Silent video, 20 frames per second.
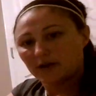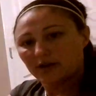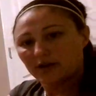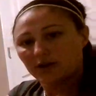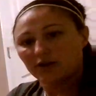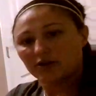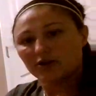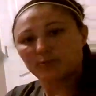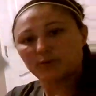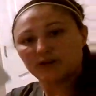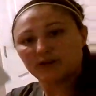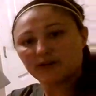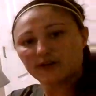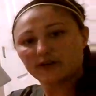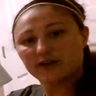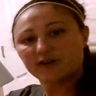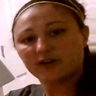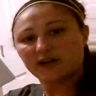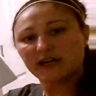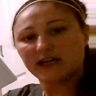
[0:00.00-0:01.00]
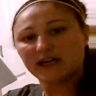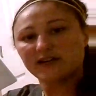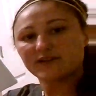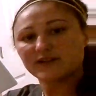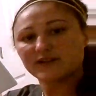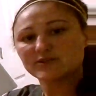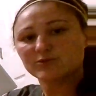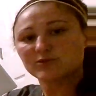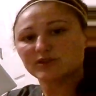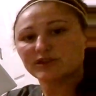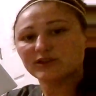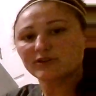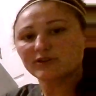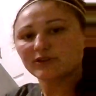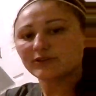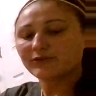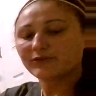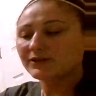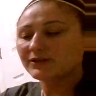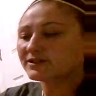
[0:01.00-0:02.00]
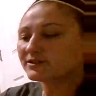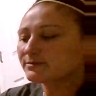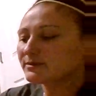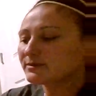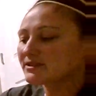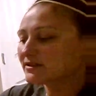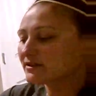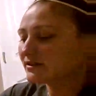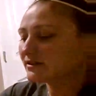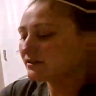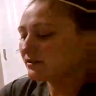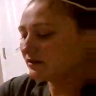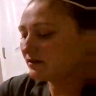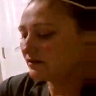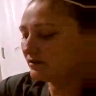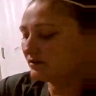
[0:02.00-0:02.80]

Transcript: You're going to put it on your canvas where the only foot is missing.